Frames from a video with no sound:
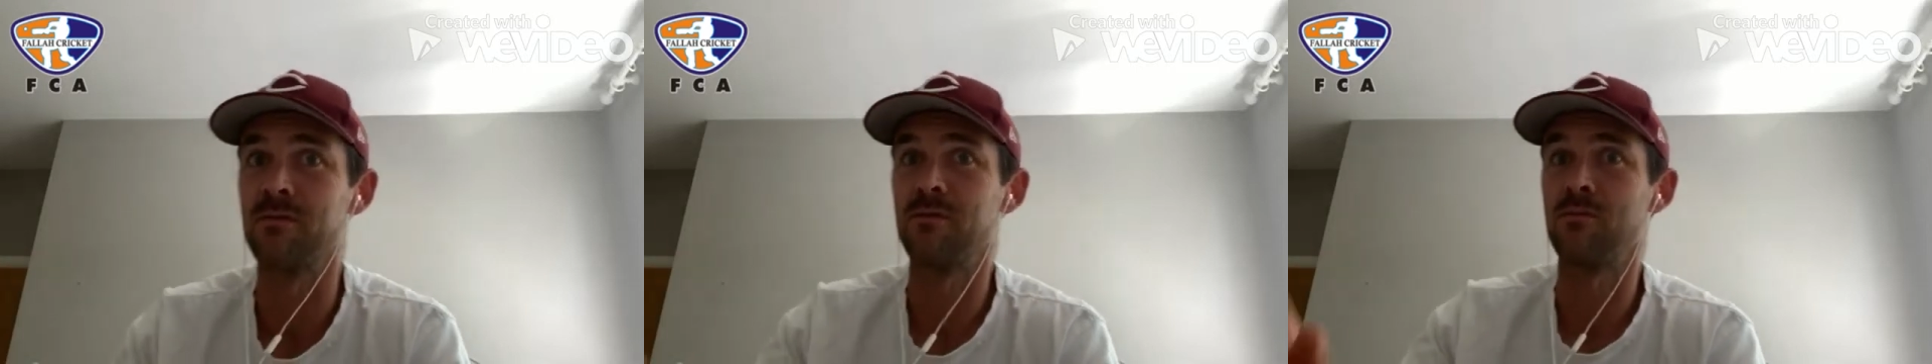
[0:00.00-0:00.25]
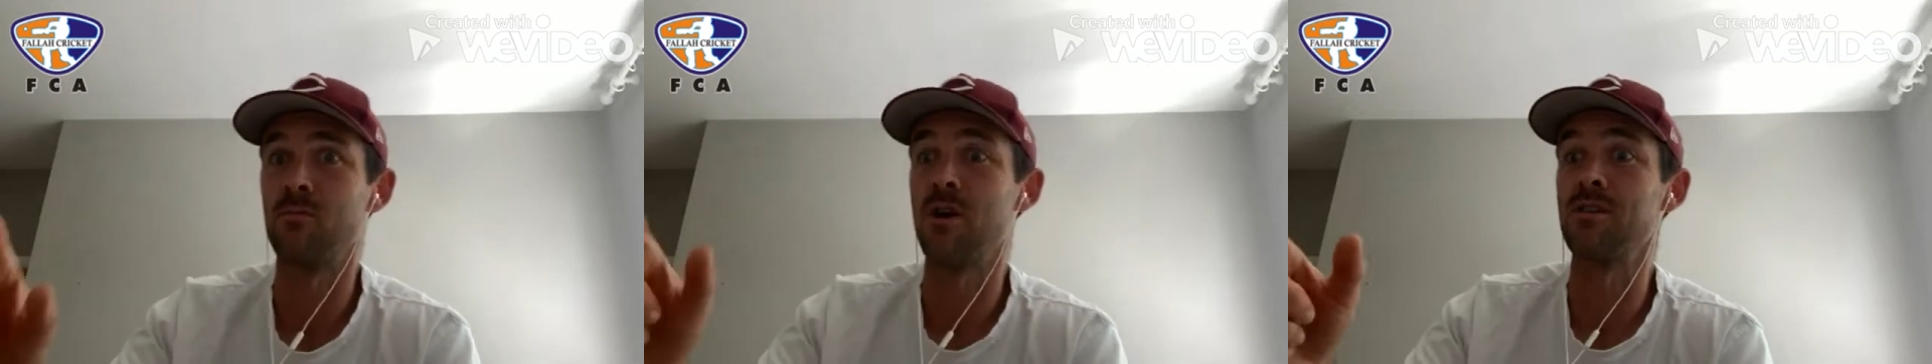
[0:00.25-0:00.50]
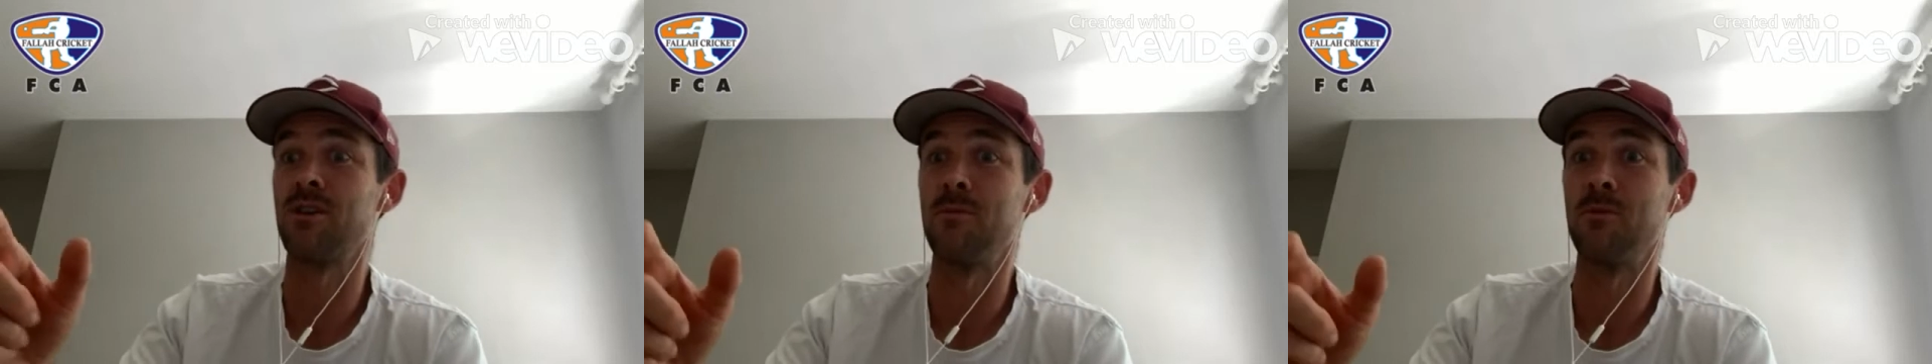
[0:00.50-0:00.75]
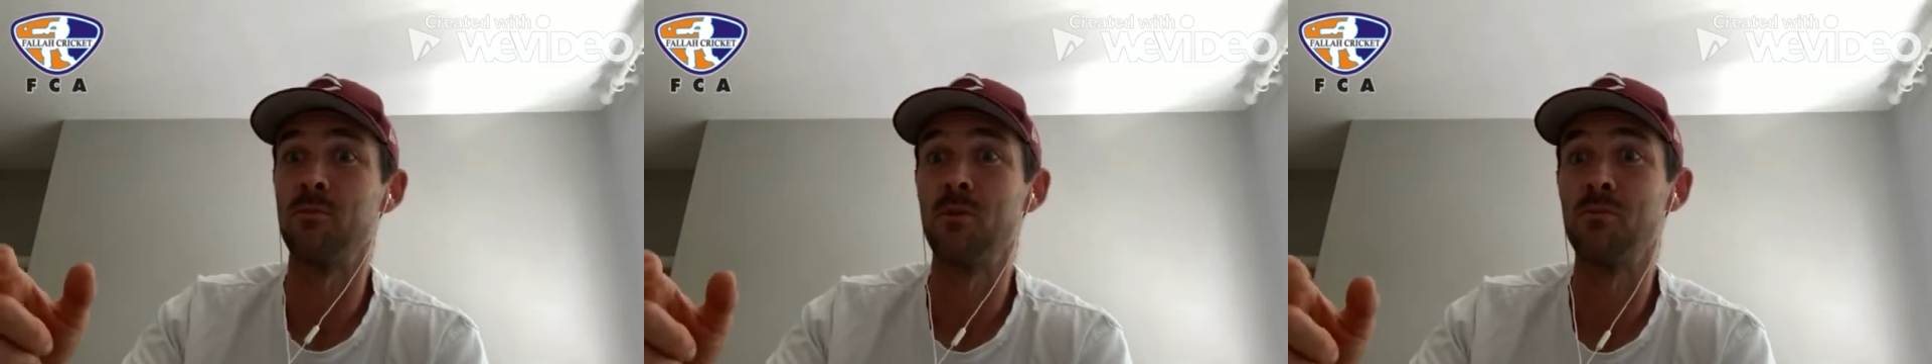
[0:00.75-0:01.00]
my time
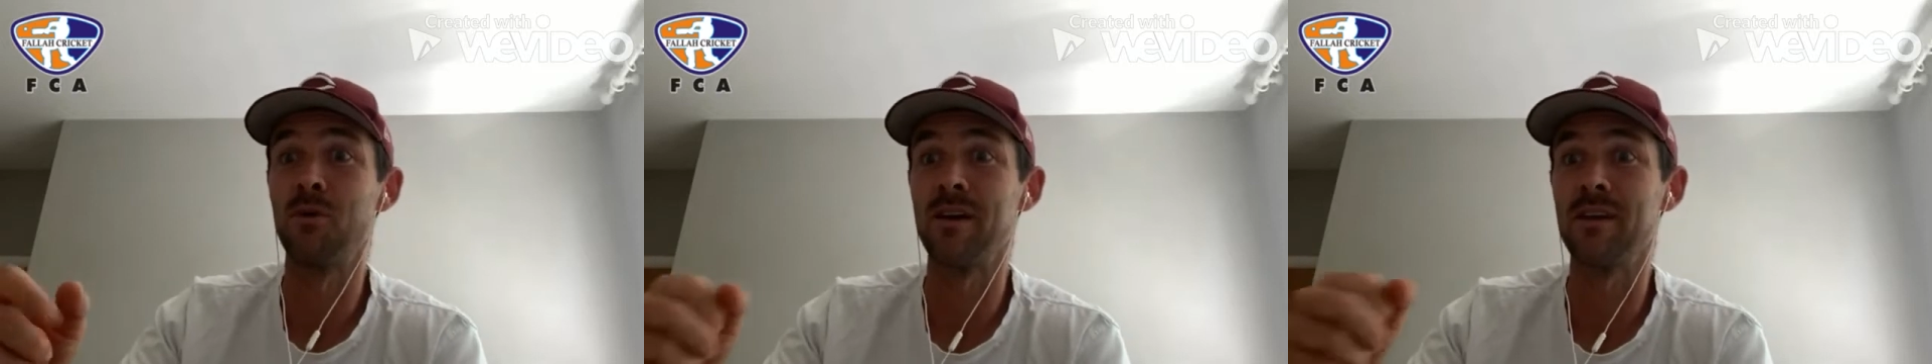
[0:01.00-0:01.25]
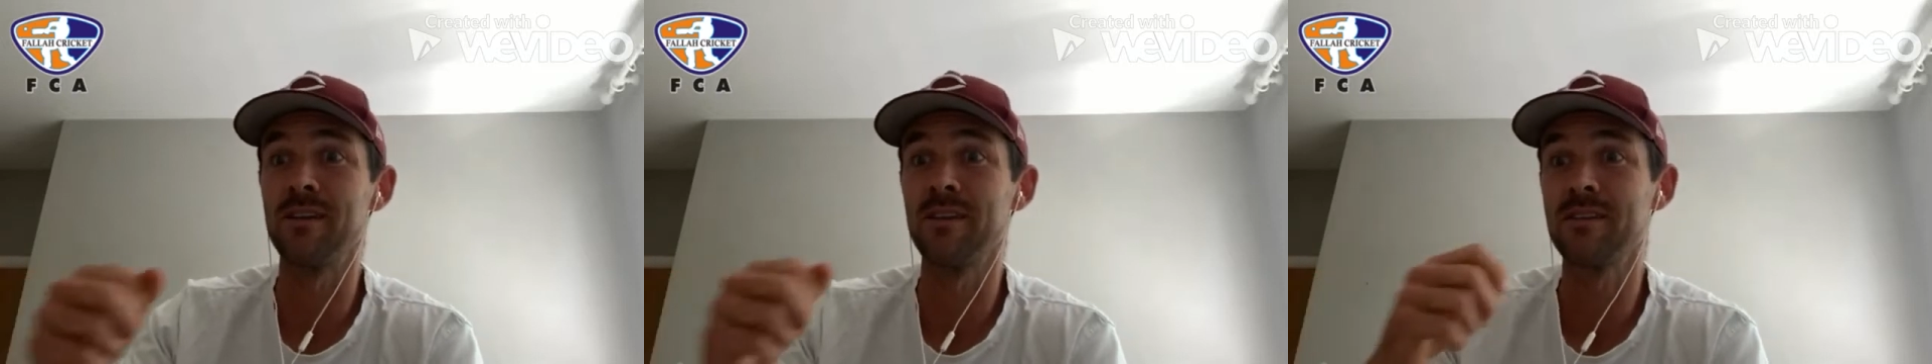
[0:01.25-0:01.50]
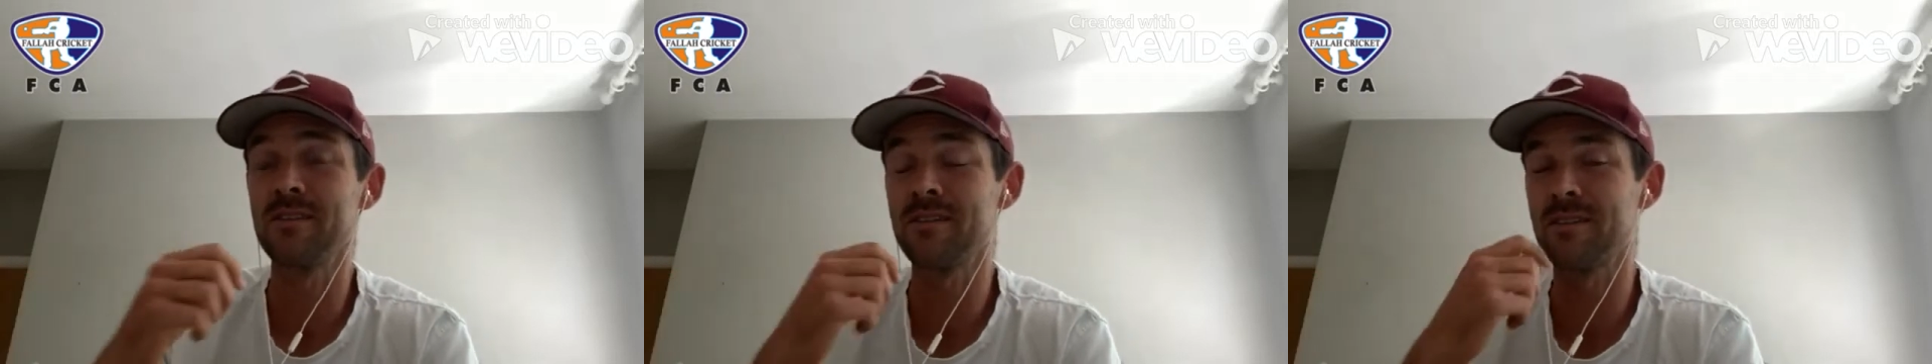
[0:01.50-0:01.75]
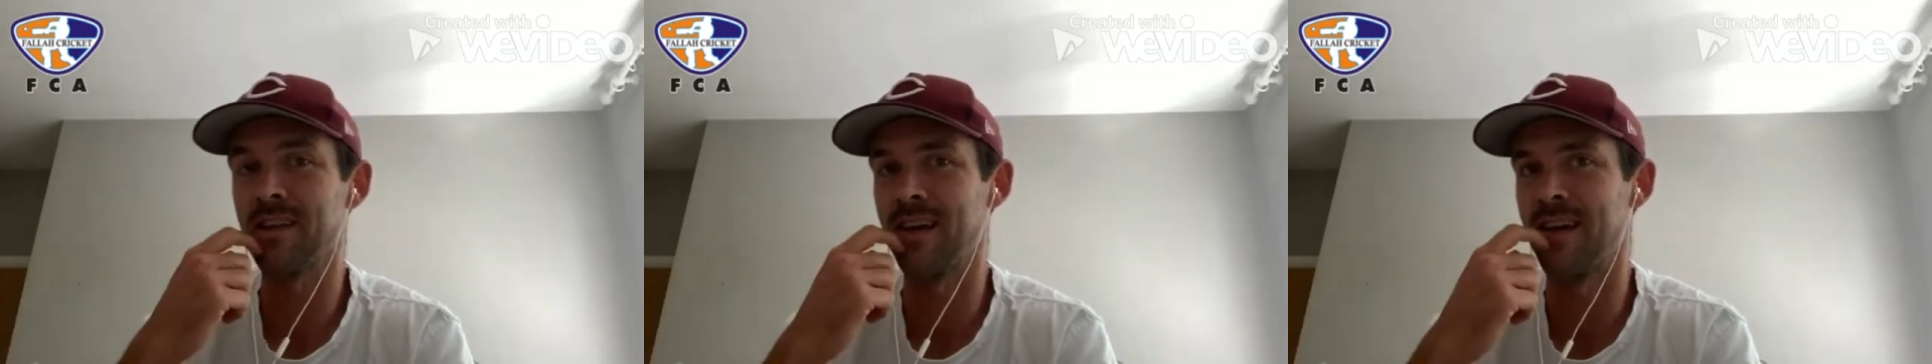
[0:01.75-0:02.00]
at Mumbai Indians.